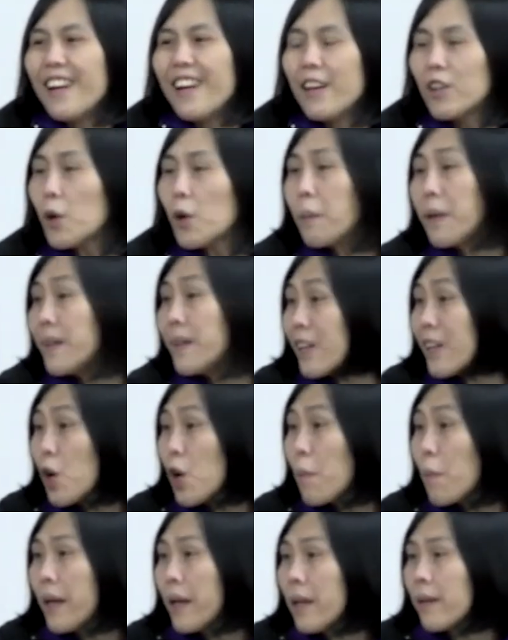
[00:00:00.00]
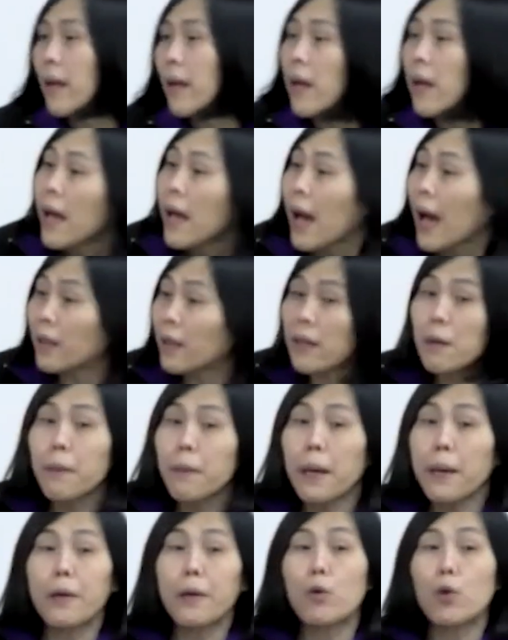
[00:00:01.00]
no, but there's so many things. I think
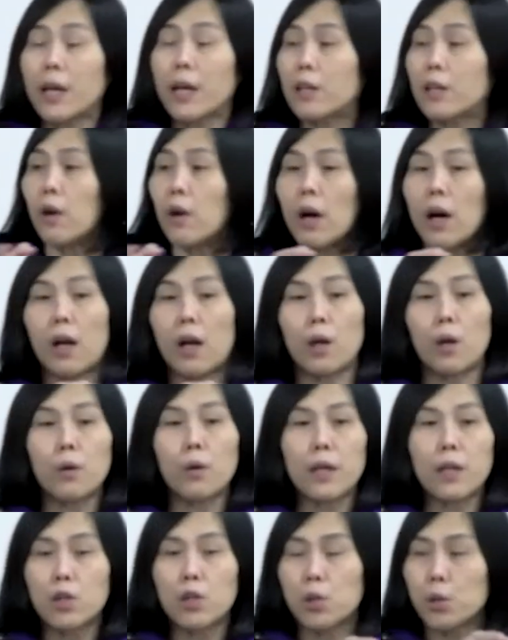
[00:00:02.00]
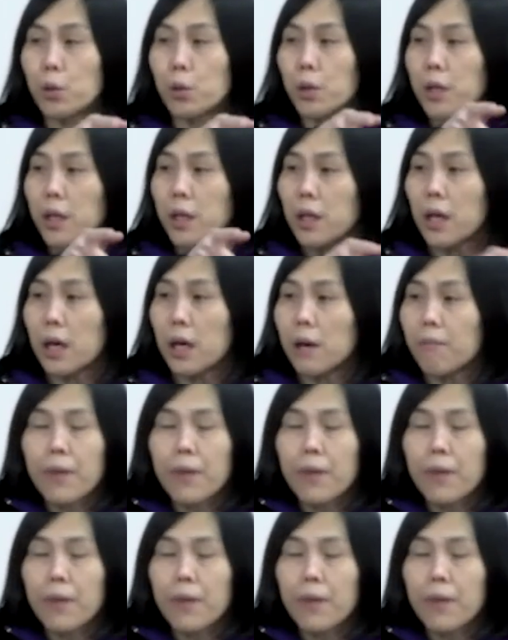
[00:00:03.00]
maybe you can look into the